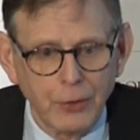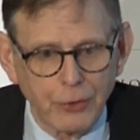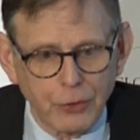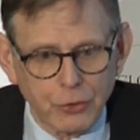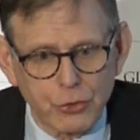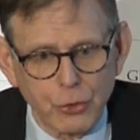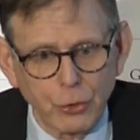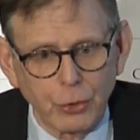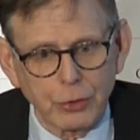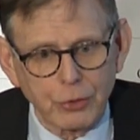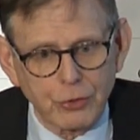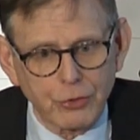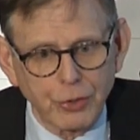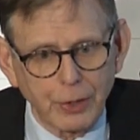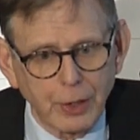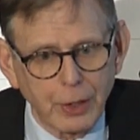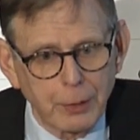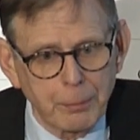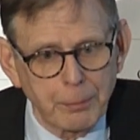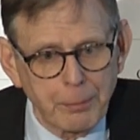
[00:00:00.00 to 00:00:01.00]
The short
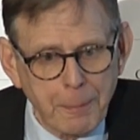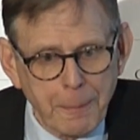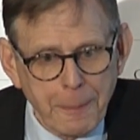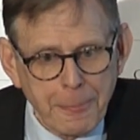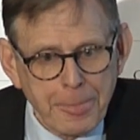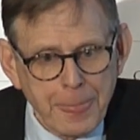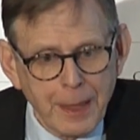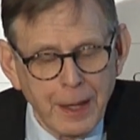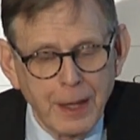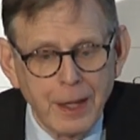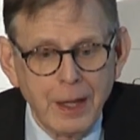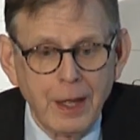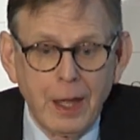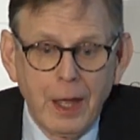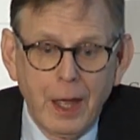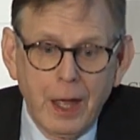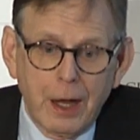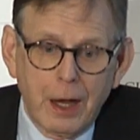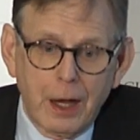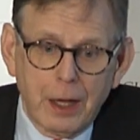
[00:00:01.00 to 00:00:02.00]
term,
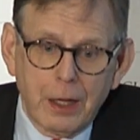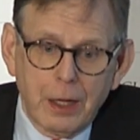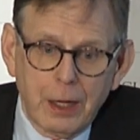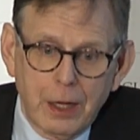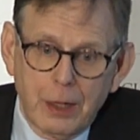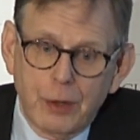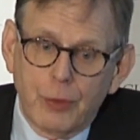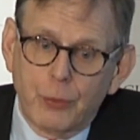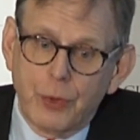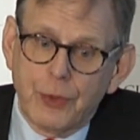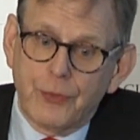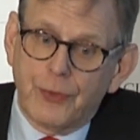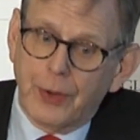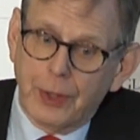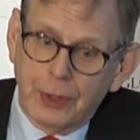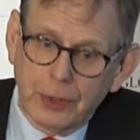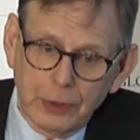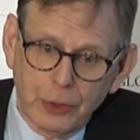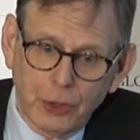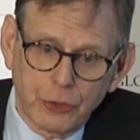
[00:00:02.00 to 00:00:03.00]
we've
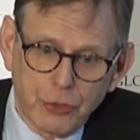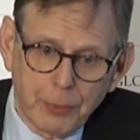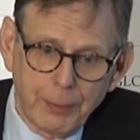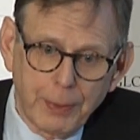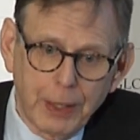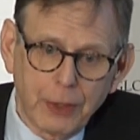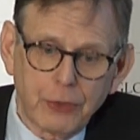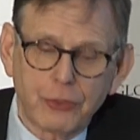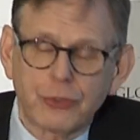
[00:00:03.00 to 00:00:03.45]
heard a lot about